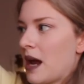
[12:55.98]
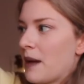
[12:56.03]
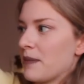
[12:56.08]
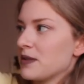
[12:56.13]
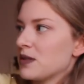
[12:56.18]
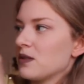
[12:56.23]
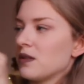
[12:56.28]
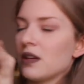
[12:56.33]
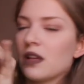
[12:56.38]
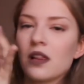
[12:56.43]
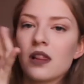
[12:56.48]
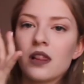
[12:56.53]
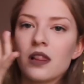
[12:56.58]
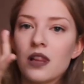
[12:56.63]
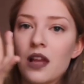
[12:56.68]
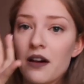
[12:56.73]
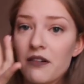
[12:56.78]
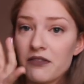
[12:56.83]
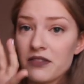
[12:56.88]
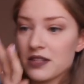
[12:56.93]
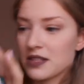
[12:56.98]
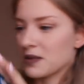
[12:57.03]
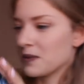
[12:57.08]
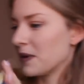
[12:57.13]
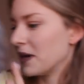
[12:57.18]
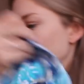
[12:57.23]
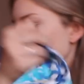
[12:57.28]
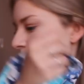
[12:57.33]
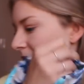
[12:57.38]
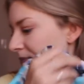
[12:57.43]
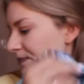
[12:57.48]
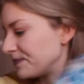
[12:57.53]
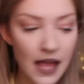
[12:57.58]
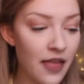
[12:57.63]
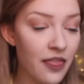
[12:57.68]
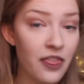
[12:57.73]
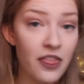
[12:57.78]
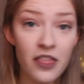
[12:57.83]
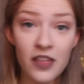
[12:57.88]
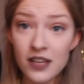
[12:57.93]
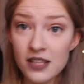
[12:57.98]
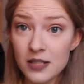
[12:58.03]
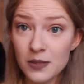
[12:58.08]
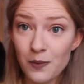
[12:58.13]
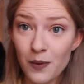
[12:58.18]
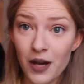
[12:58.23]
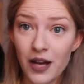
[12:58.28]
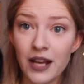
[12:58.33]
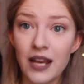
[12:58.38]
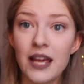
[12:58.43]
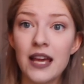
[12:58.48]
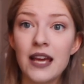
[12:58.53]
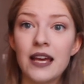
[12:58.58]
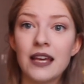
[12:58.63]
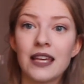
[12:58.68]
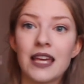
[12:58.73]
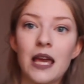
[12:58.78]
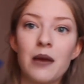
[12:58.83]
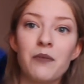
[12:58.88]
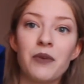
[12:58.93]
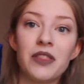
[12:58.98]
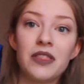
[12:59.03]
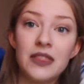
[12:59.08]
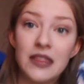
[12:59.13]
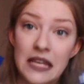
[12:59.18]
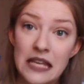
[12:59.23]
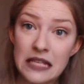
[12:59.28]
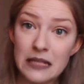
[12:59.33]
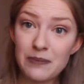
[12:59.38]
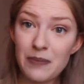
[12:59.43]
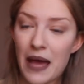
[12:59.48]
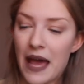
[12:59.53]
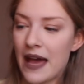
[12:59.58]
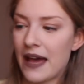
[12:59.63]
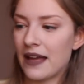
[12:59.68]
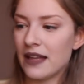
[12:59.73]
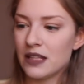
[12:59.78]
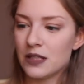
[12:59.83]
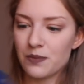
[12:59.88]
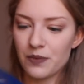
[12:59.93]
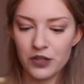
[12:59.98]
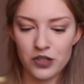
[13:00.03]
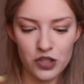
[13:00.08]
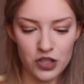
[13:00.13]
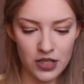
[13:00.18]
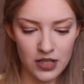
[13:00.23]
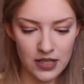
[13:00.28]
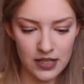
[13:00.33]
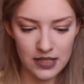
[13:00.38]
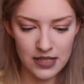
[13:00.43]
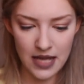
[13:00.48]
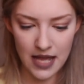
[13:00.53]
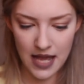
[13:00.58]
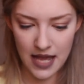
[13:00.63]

I absolutely love this one. And this one came with these pants, which is